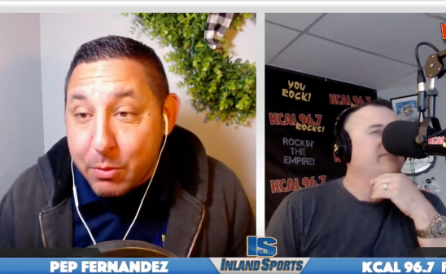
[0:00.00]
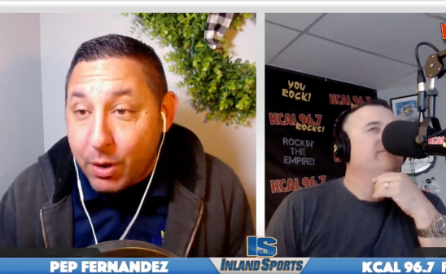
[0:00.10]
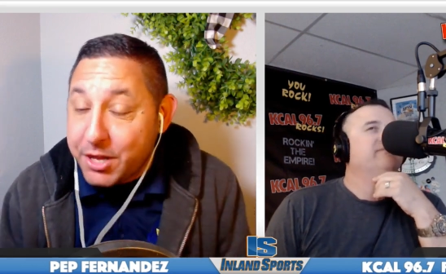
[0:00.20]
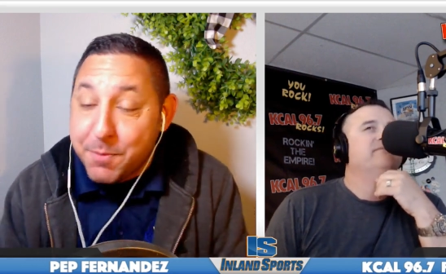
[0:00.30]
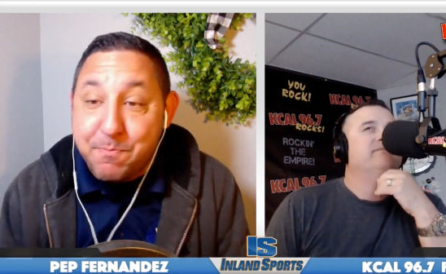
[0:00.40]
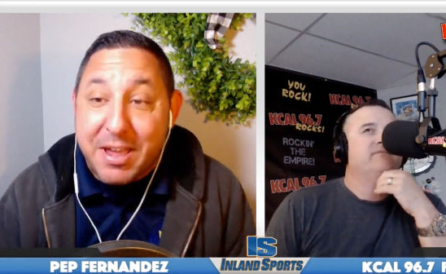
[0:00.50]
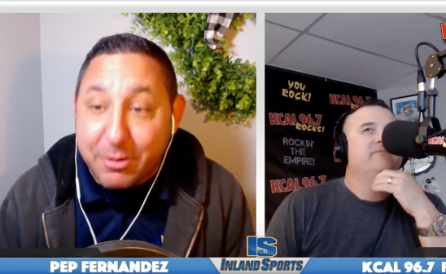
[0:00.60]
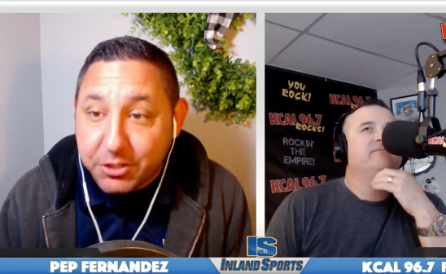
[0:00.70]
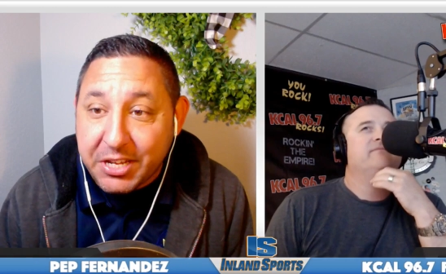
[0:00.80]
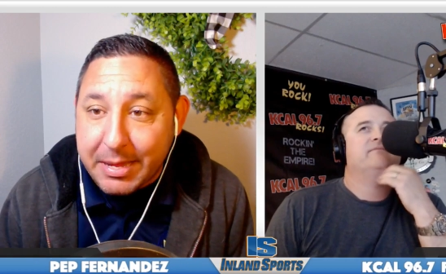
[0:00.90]
Speaker 1: be one of the
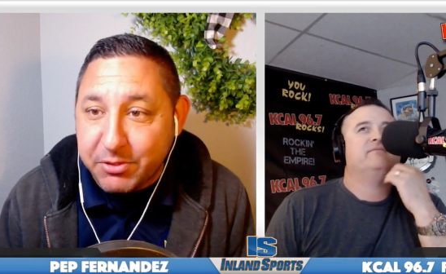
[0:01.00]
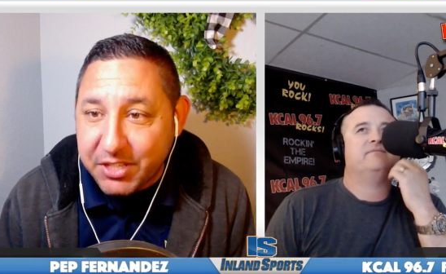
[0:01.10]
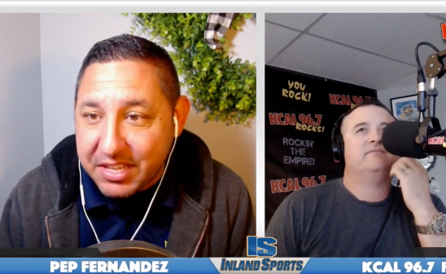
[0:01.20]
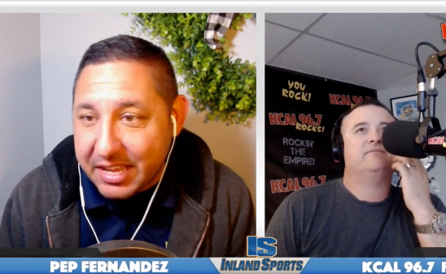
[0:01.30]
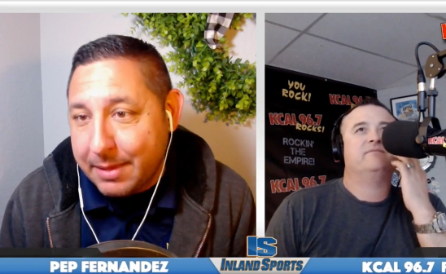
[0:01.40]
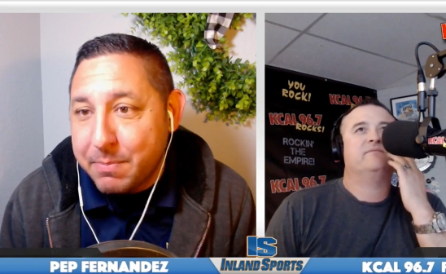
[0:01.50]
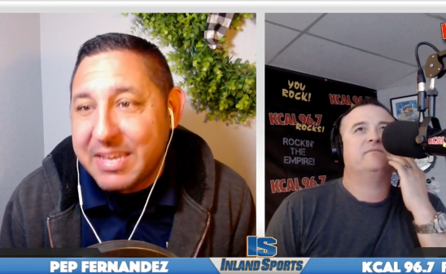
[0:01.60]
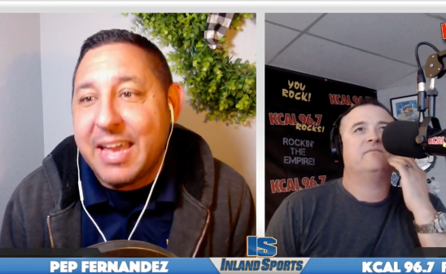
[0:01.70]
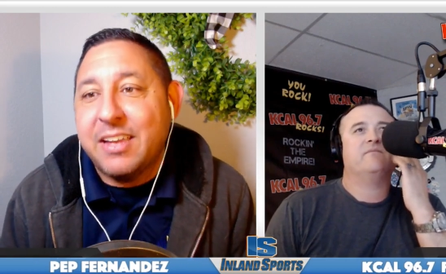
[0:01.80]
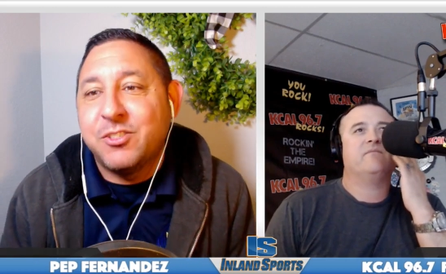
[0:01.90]
better teams in the N
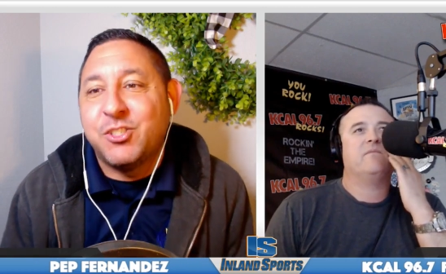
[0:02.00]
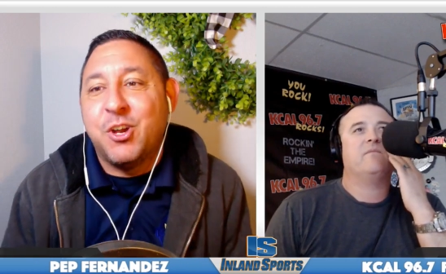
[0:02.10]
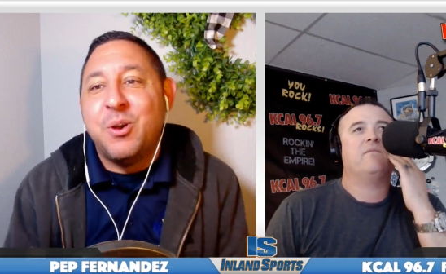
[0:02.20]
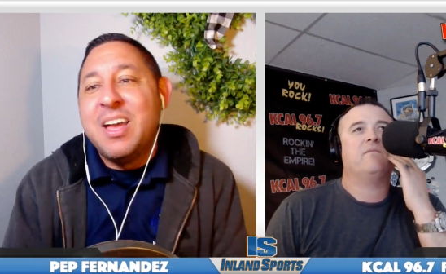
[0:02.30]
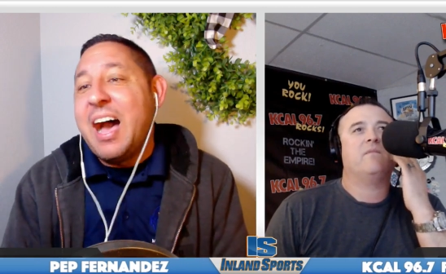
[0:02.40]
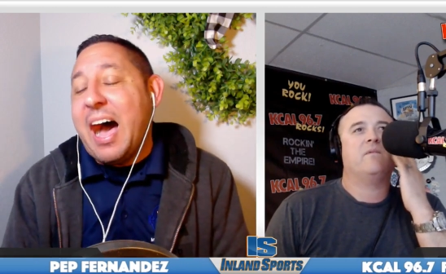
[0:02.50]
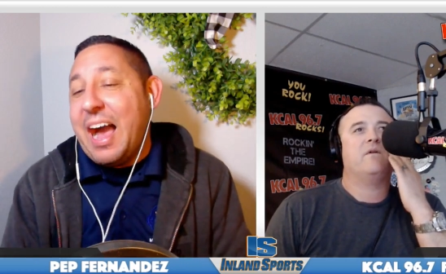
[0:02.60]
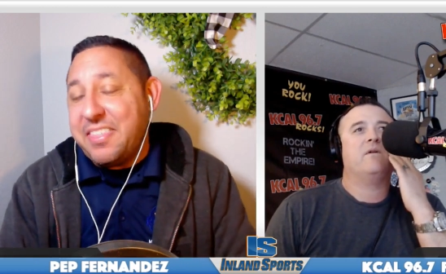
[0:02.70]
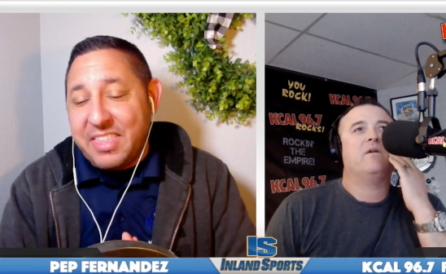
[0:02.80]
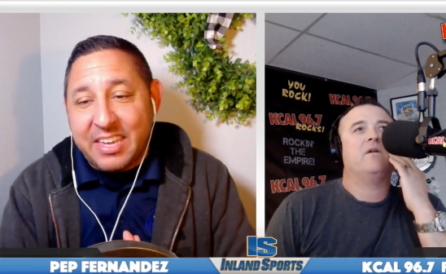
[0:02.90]
B A. So
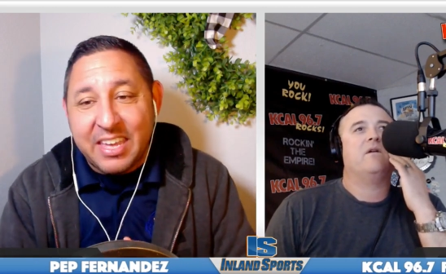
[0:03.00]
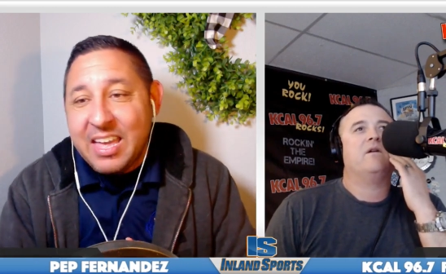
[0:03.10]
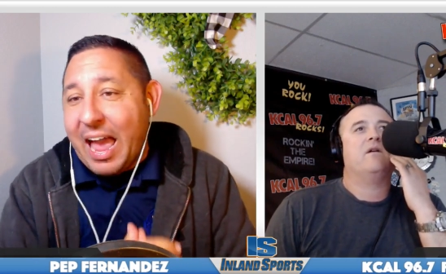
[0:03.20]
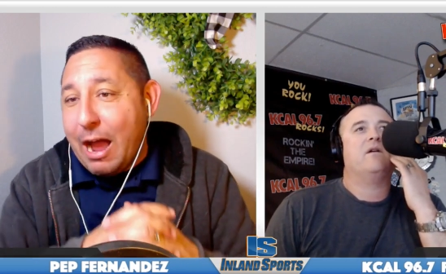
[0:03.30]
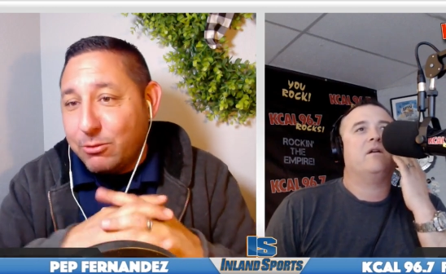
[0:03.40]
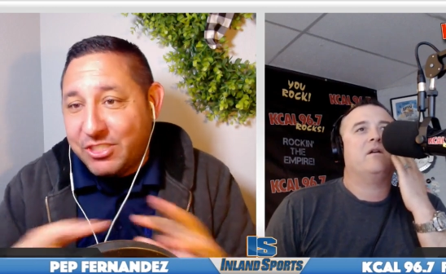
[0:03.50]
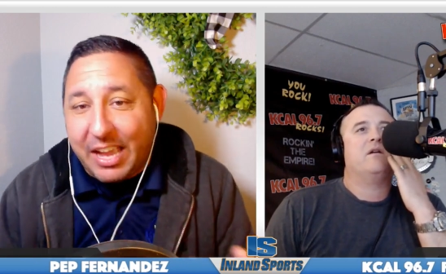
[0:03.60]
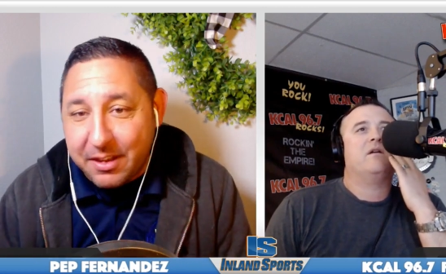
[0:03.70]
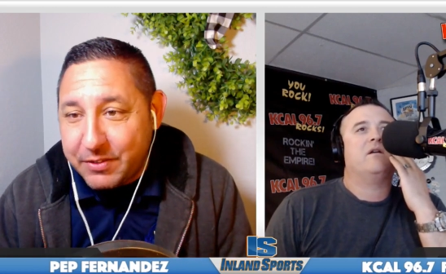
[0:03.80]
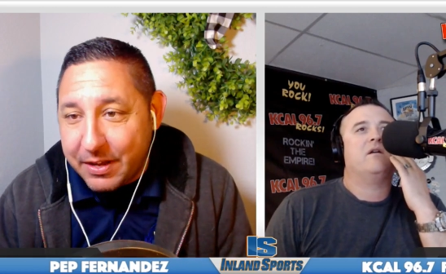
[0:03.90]
I think
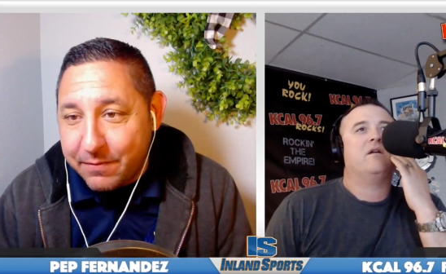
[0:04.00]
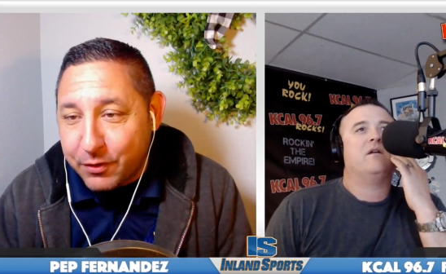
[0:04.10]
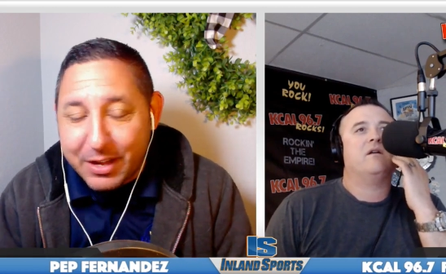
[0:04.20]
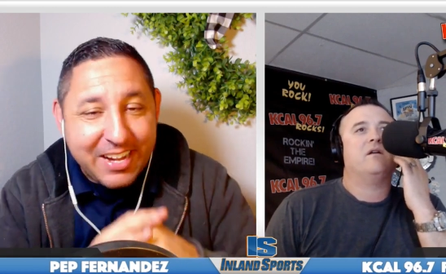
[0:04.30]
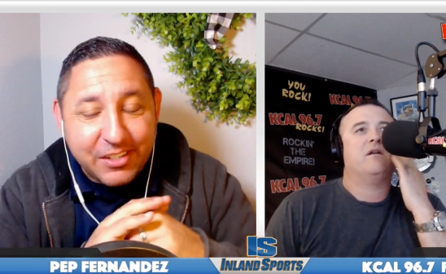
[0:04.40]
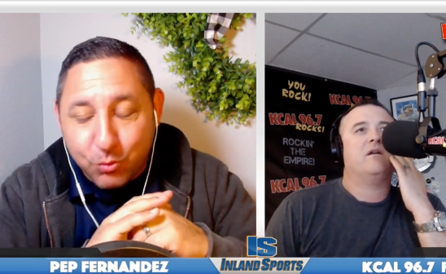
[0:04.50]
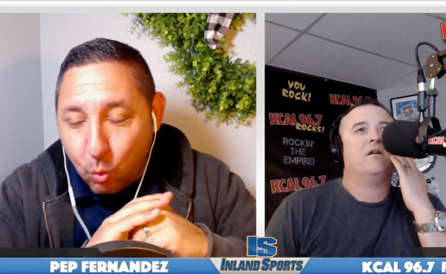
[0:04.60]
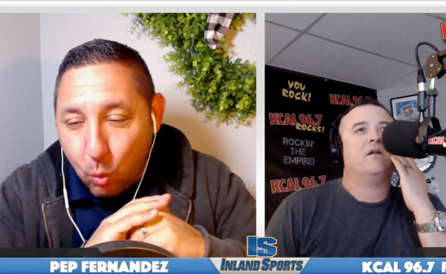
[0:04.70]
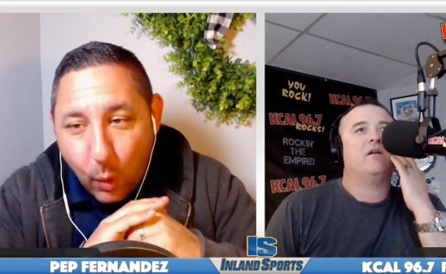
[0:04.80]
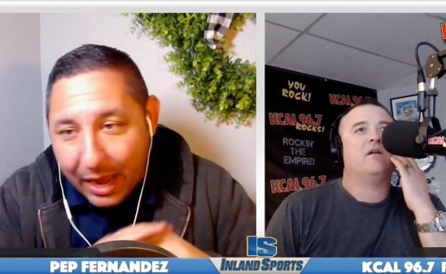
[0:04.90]
outside of Denver, it is
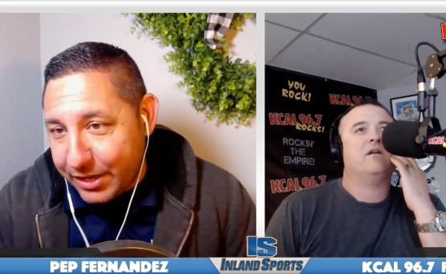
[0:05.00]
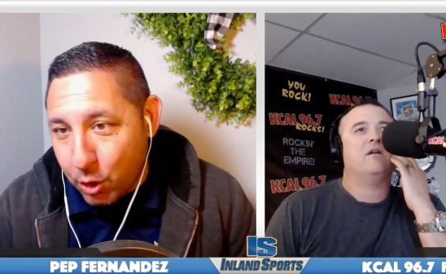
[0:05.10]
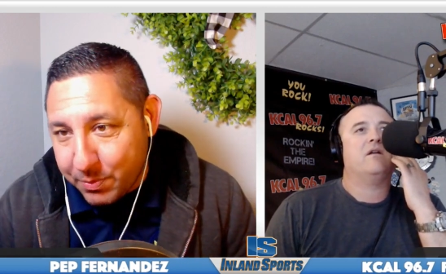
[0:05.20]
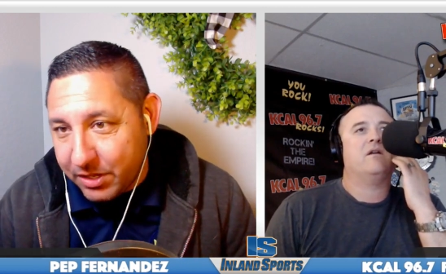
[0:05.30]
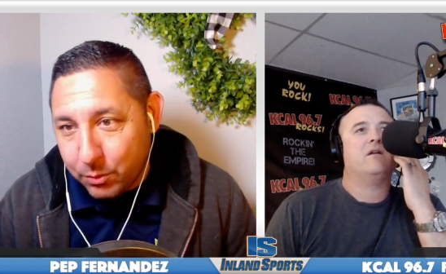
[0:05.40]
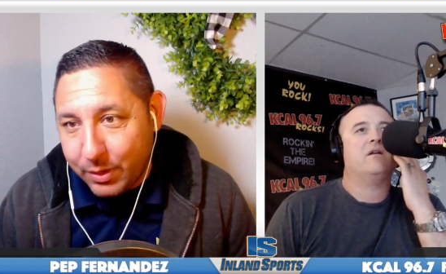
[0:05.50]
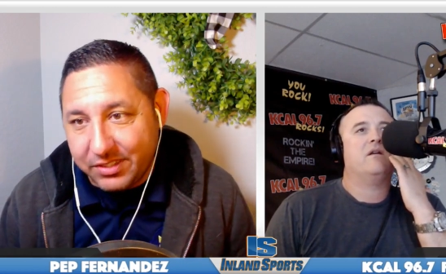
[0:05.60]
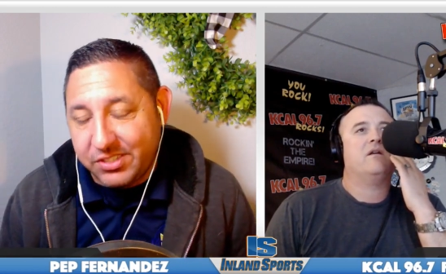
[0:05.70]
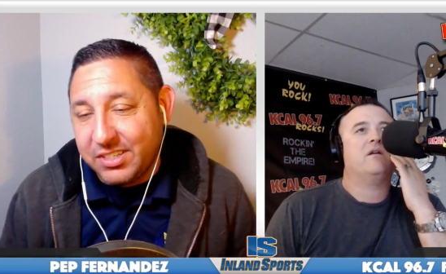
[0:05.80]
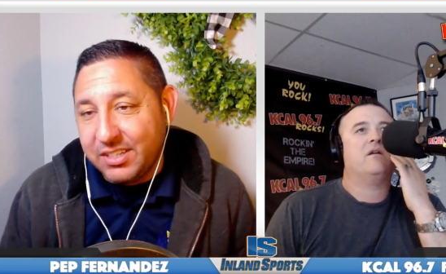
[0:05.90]
wide open in the
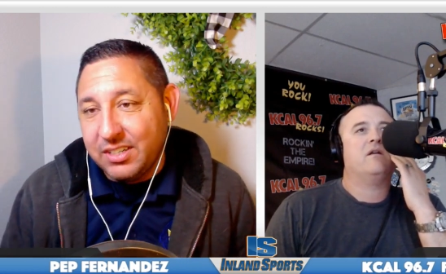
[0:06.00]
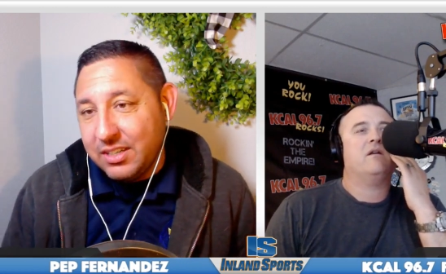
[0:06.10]
West.